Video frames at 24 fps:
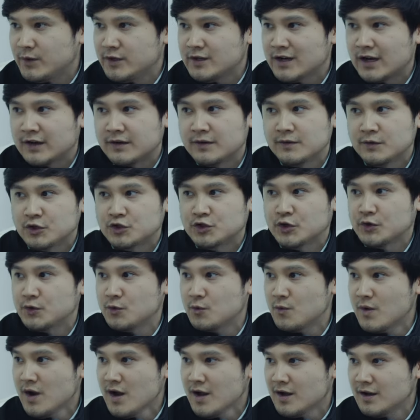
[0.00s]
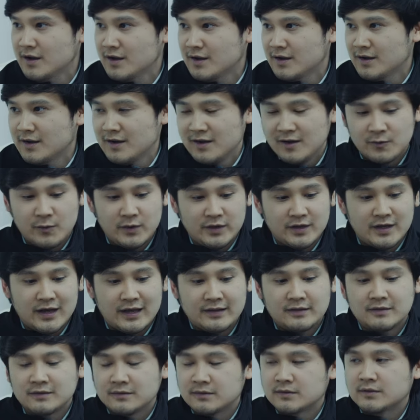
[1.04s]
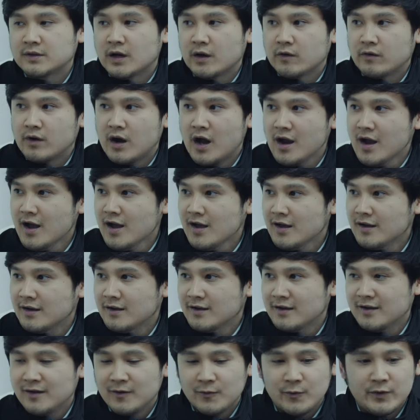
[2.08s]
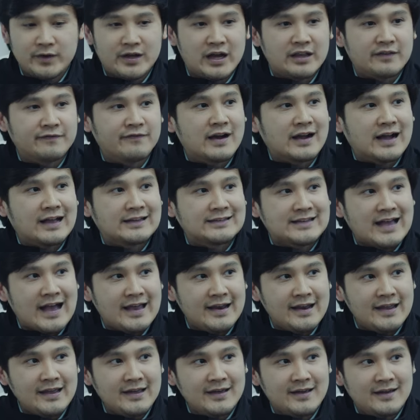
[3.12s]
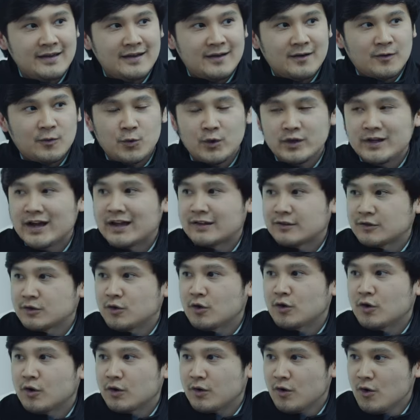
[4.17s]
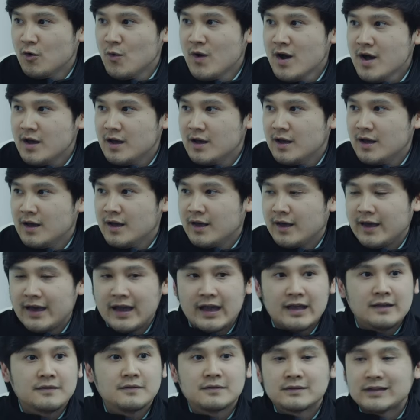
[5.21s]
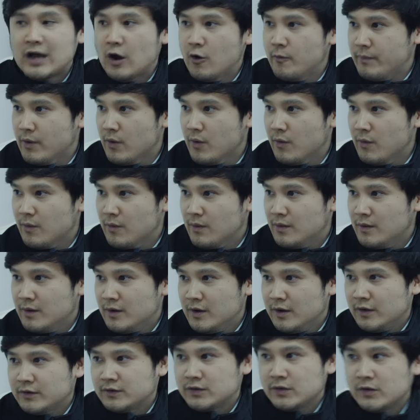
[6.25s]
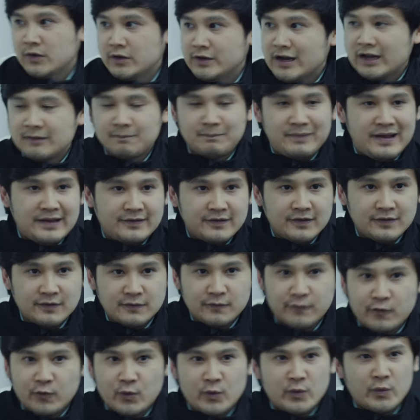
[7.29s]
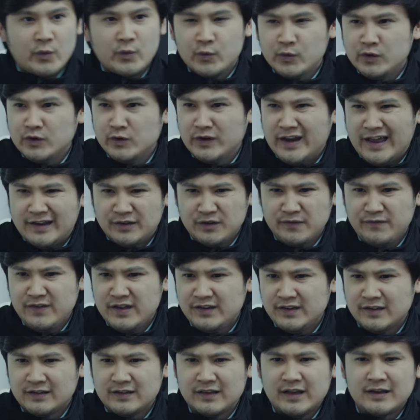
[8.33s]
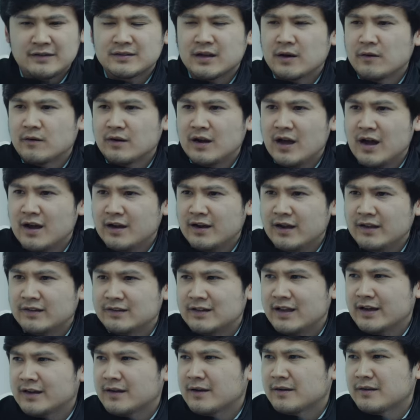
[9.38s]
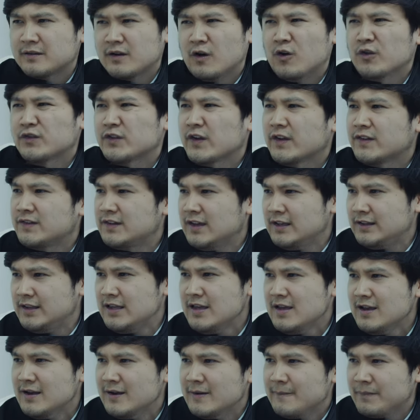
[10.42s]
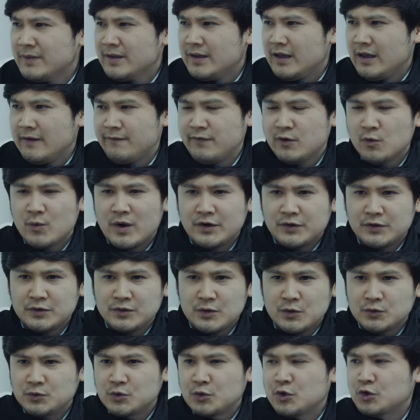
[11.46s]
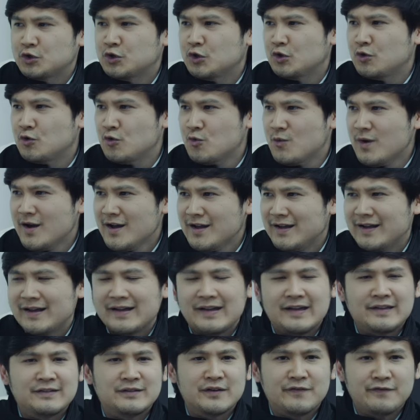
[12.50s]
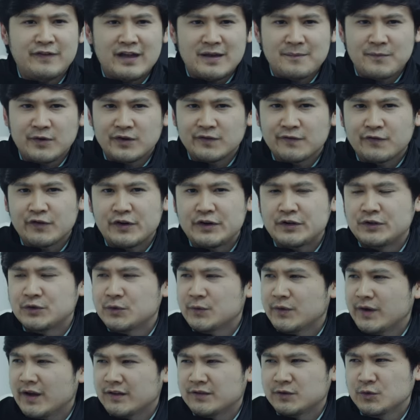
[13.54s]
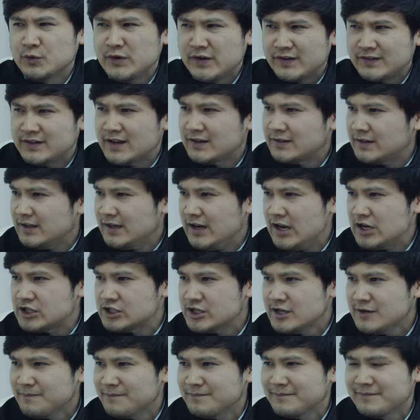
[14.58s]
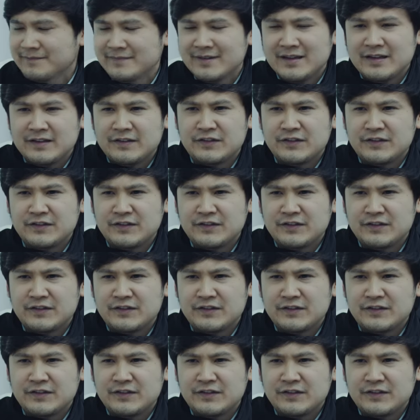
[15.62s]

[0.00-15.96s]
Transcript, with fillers: We okay. got Rotorua, mm-hmm. we got Tauranga, mm-hmm. we got Whakatāne, mm-hmm. we got Tokoroa, mm-hmm. and Taupo. All right. So you got places for, you like to visit, like Tauranga is like a, also a city. Yes. If you want to go to Rotorua, yes. it's famous for tour, a tourist destination. Yes.